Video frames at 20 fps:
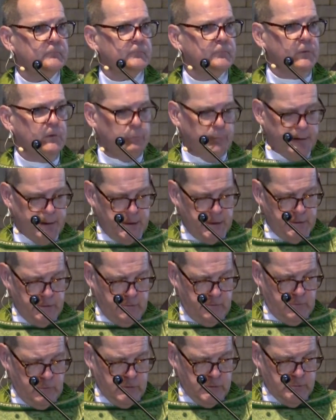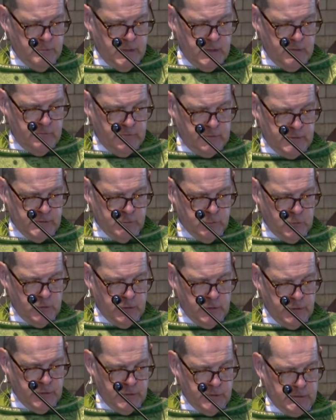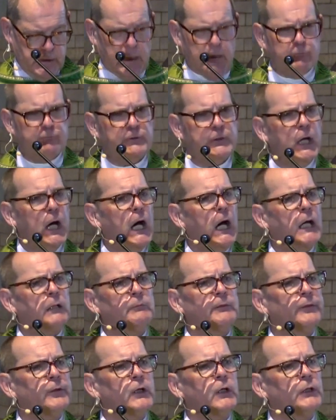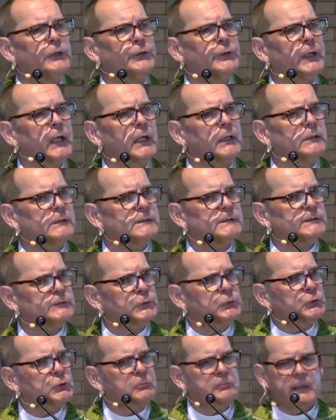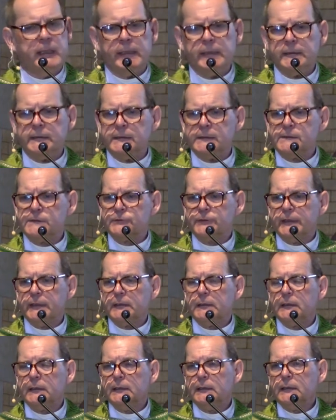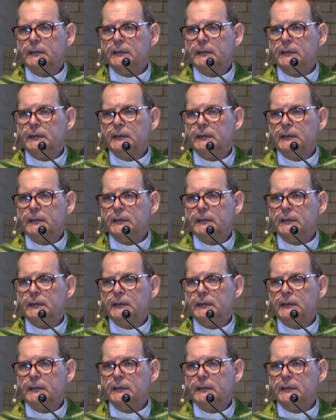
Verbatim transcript: when we hear those marvelous words, love God with all your heart, soul, mind, and strength,